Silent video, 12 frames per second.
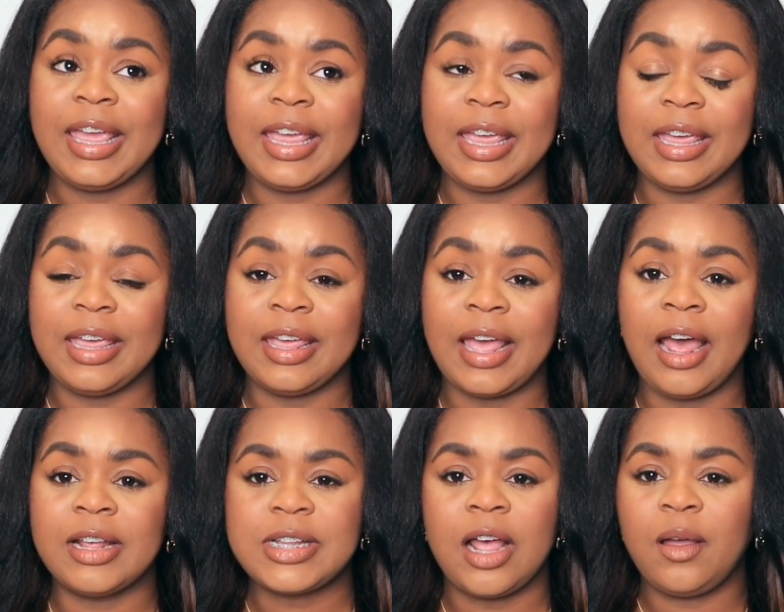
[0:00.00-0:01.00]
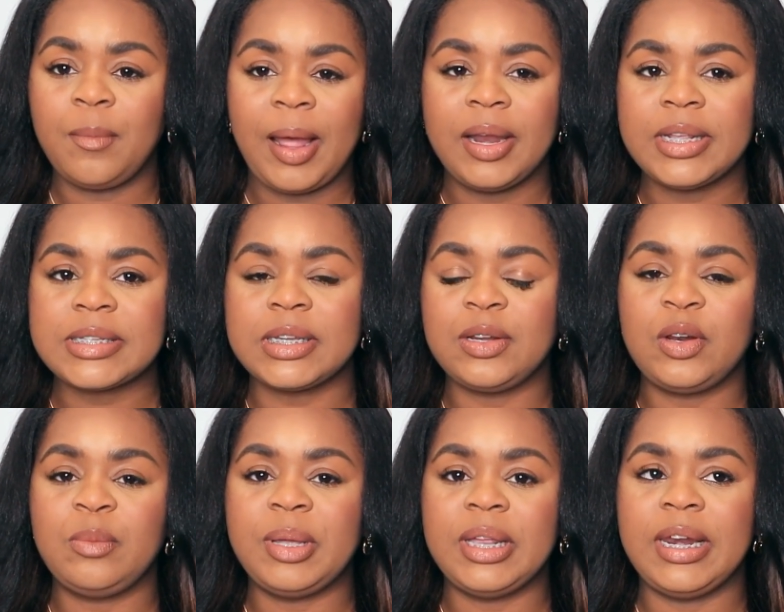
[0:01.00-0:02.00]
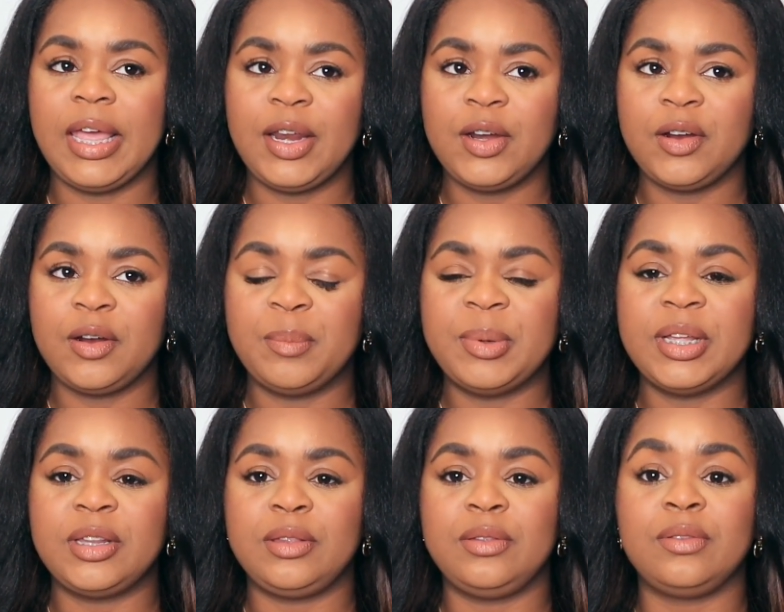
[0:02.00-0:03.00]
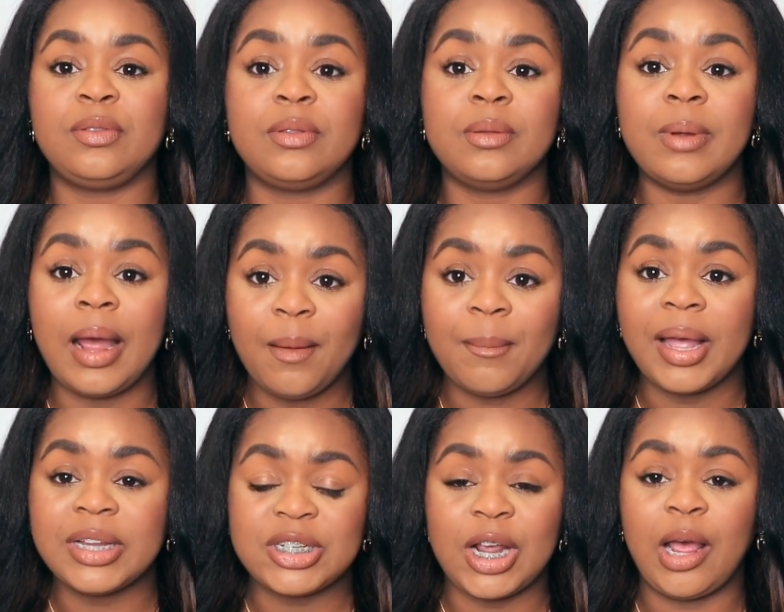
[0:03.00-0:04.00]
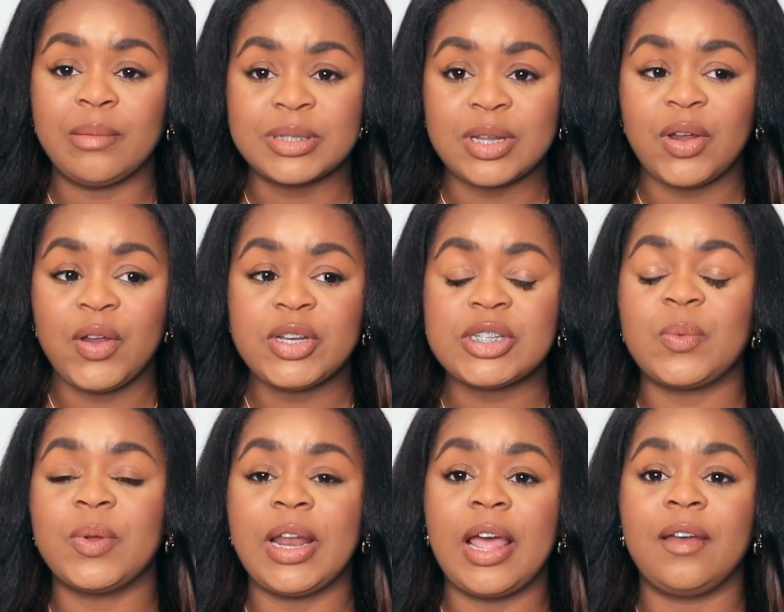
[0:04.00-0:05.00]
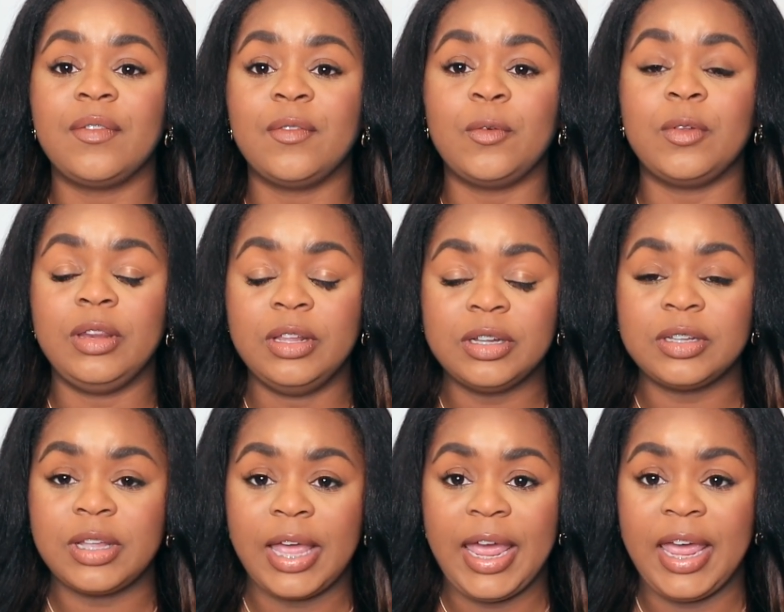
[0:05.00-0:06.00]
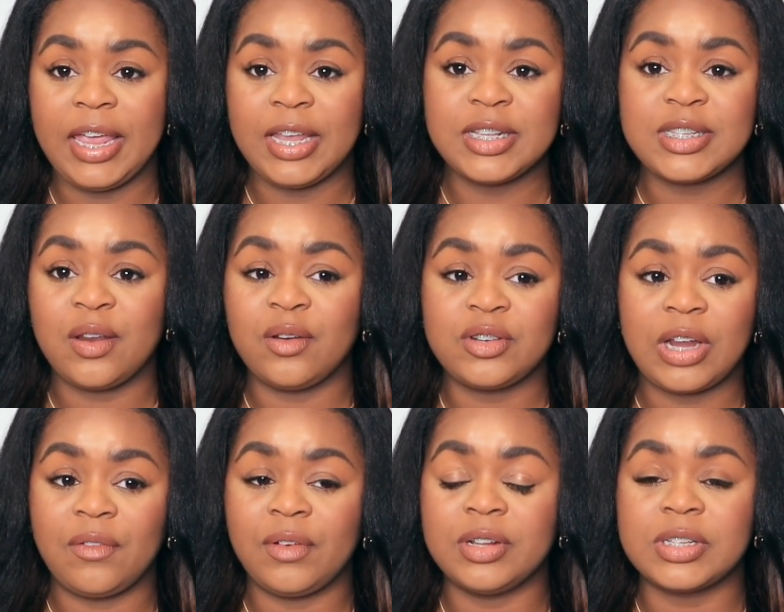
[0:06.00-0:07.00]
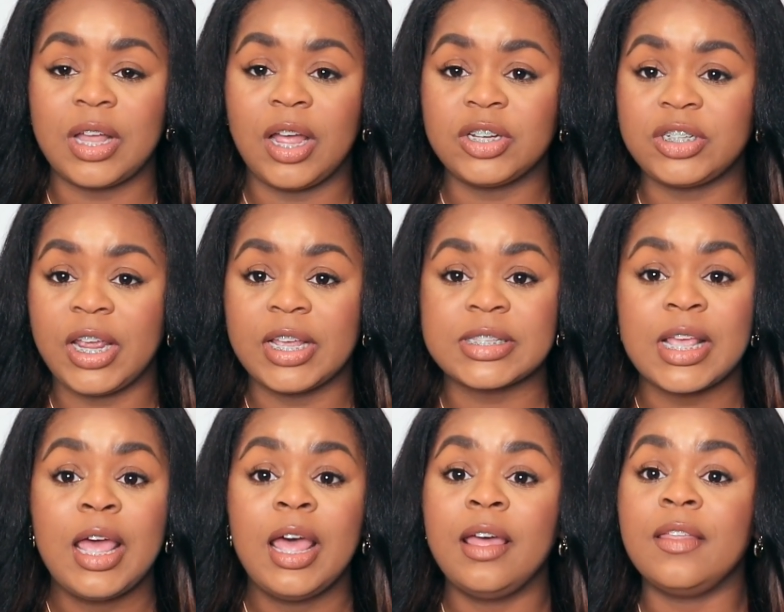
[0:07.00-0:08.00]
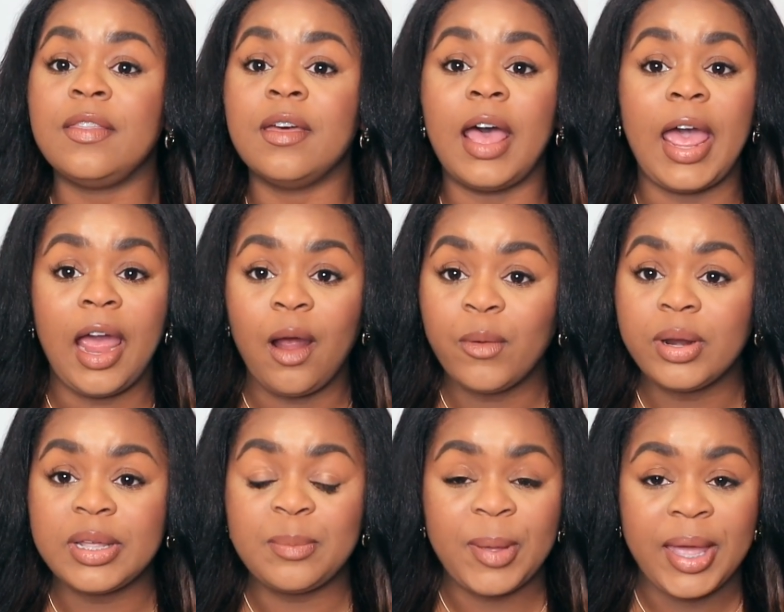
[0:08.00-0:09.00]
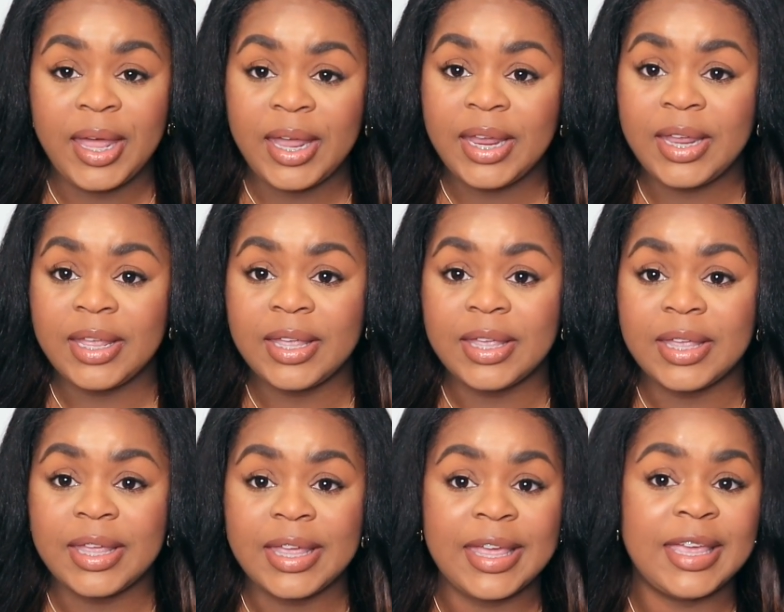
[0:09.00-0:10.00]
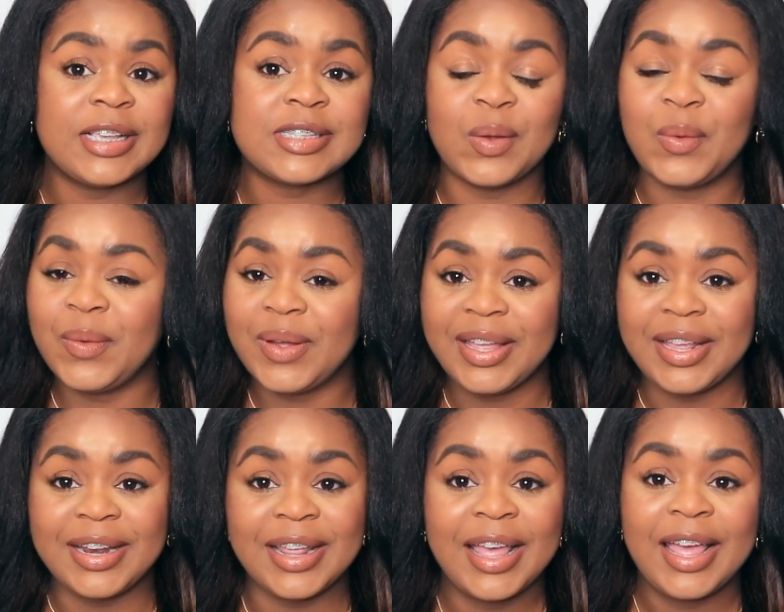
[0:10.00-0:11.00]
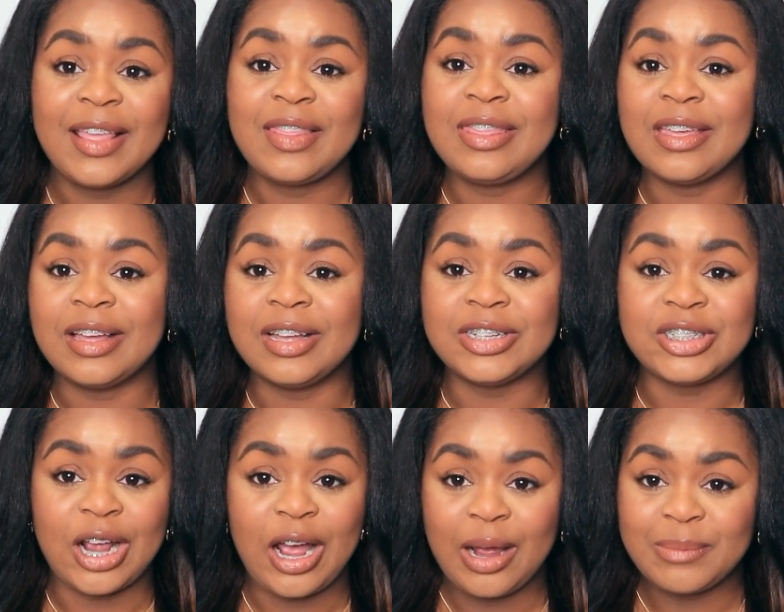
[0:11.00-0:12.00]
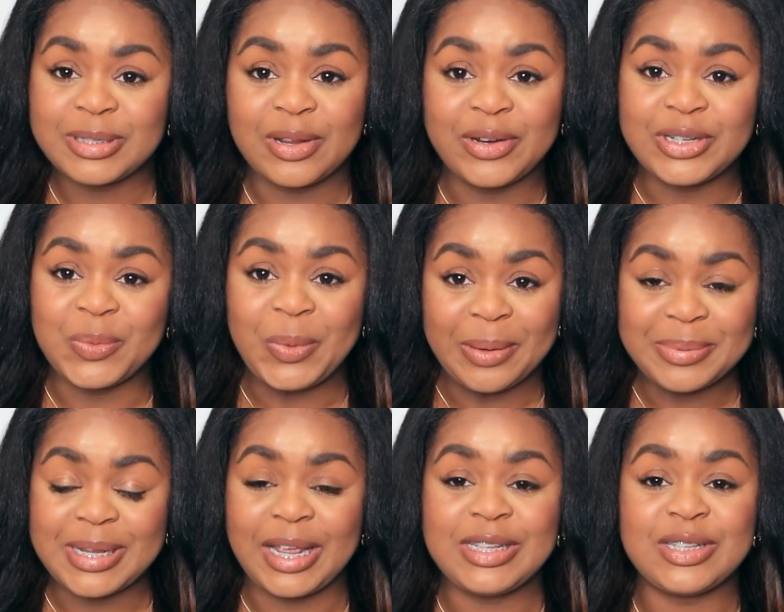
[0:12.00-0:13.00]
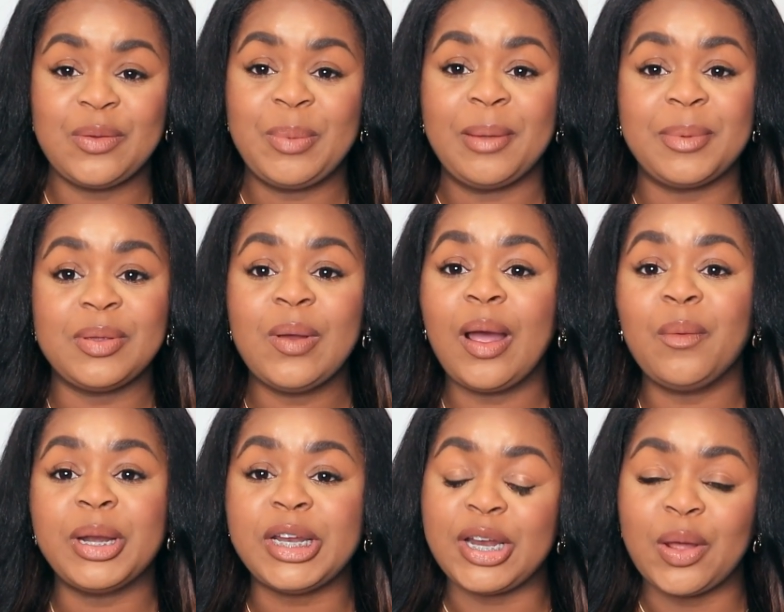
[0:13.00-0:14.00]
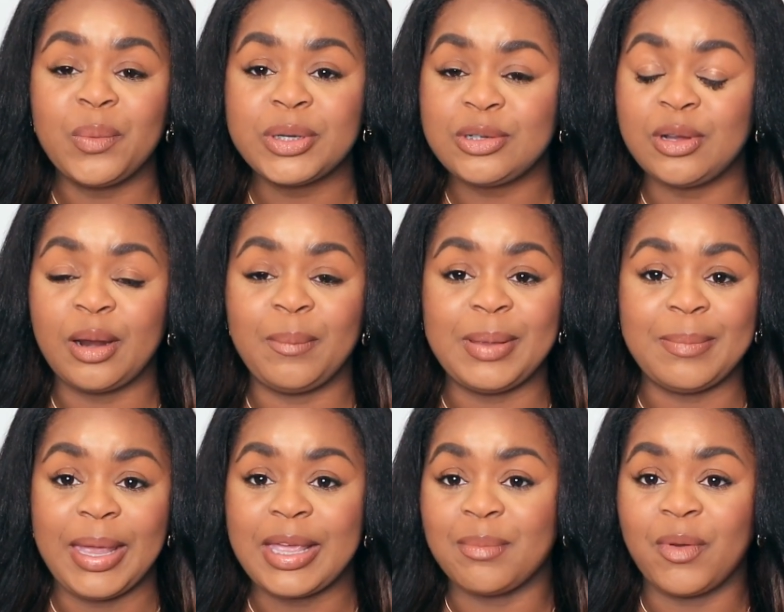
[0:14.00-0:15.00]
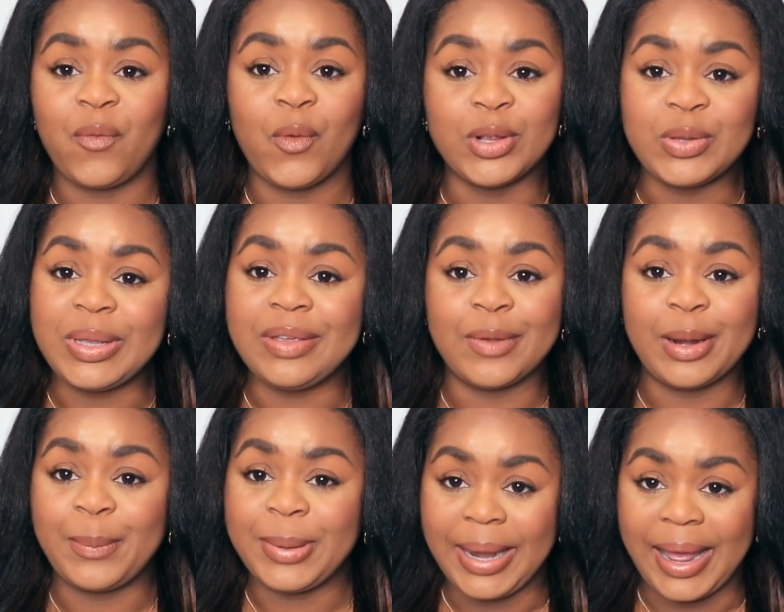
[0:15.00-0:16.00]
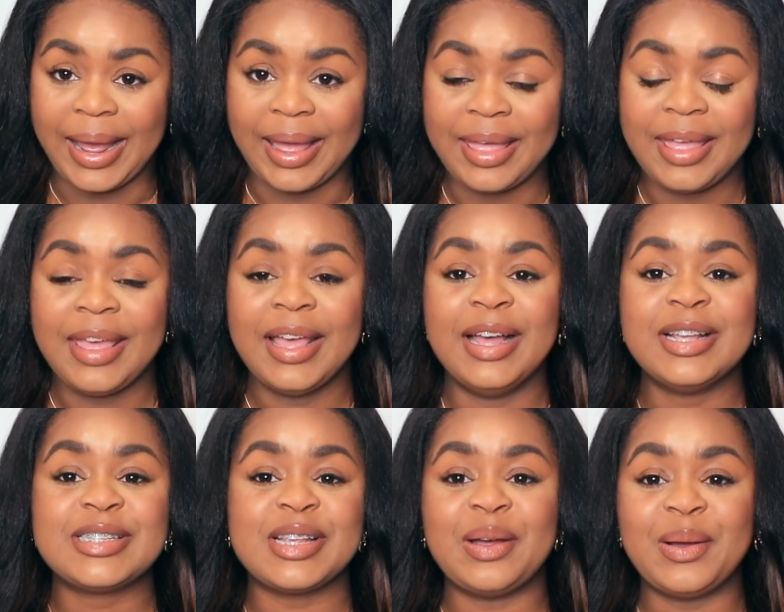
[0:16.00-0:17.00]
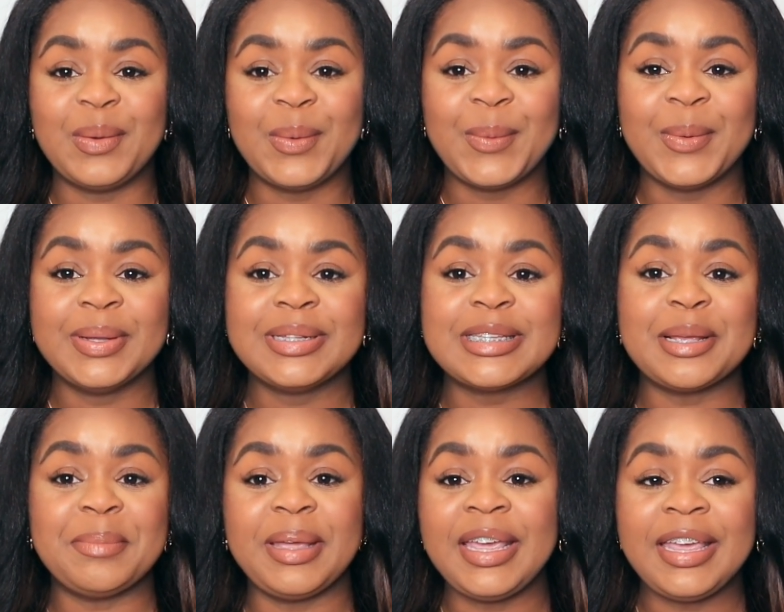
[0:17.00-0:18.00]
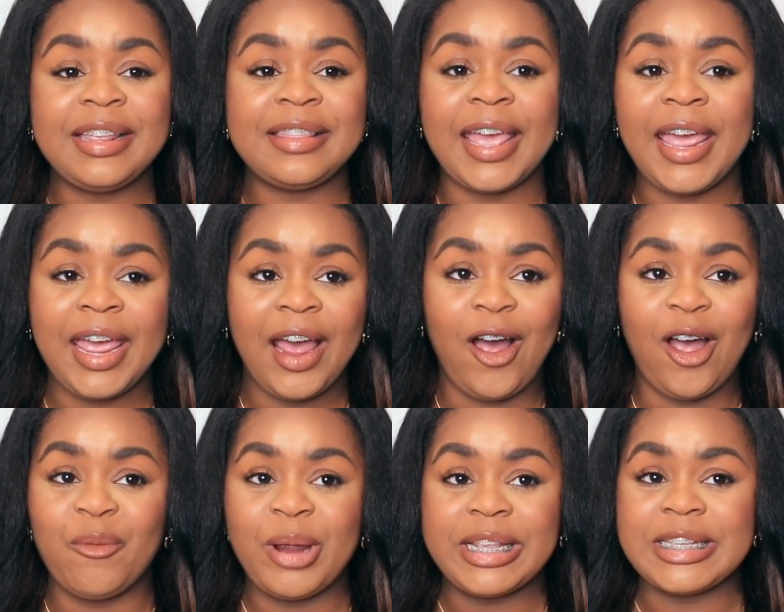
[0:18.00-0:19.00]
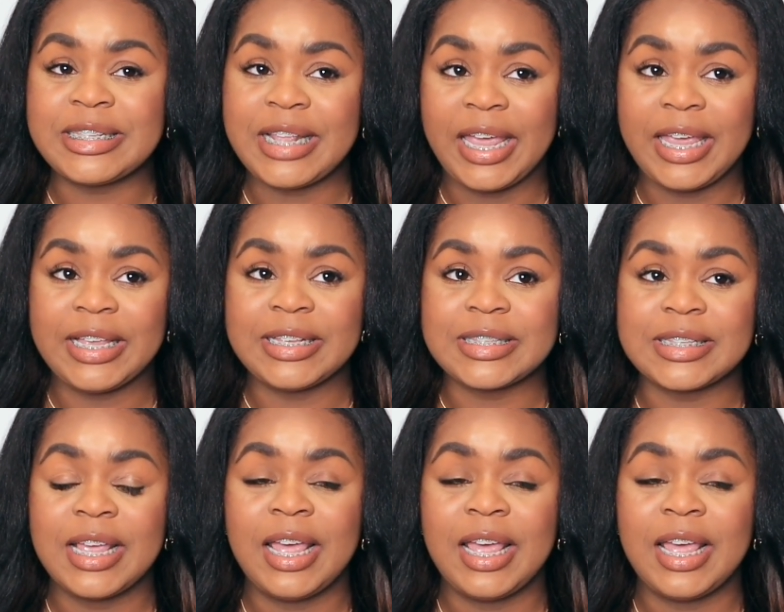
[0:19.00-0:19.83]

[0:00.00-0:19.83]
And I'll talk about this a little bit later, but throughout my job search, when I looked at internal travel nurse contracts, the hourly pay is on the job search website. So baby, you already know what you're going to be making before you even apply. So to me, that already states